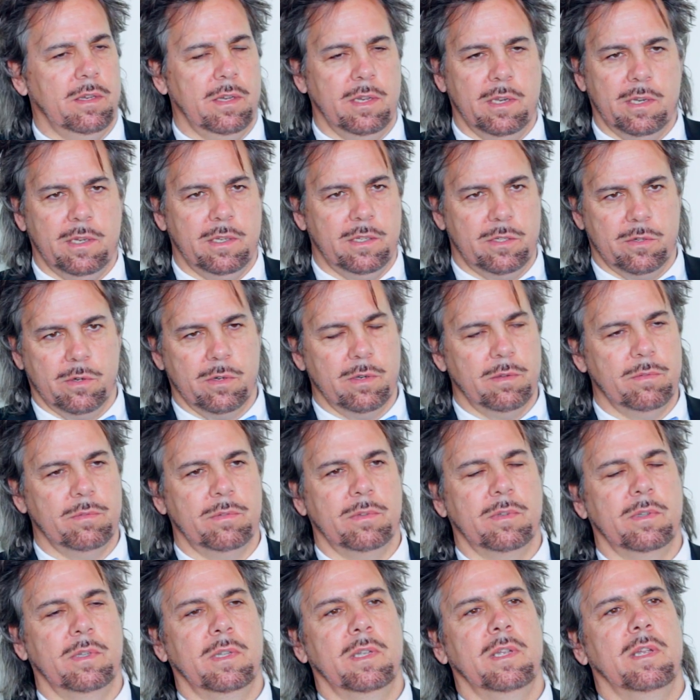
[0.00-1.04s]
any sort
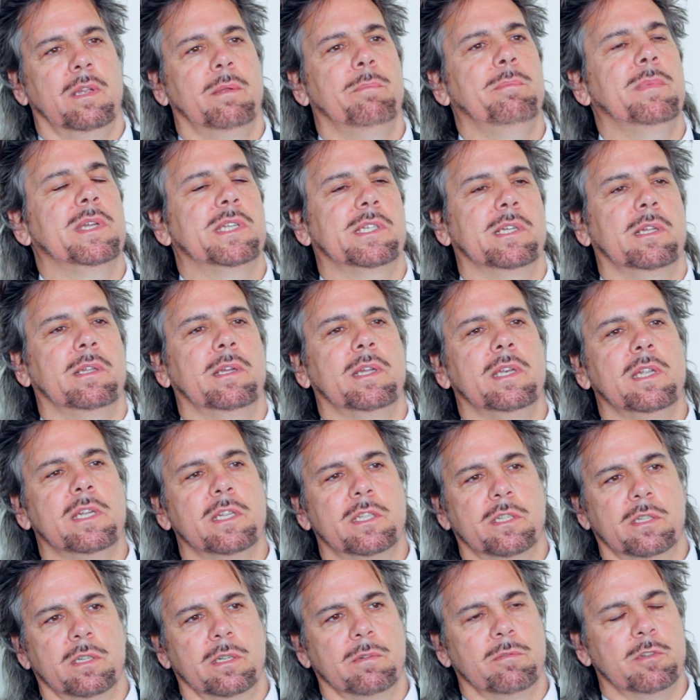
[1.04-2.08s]
of
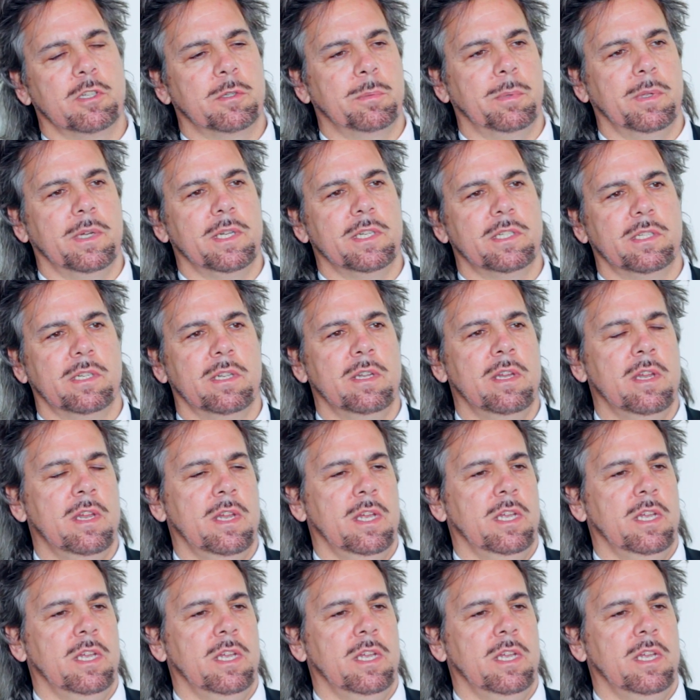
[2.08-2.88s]
miscellaneous service place.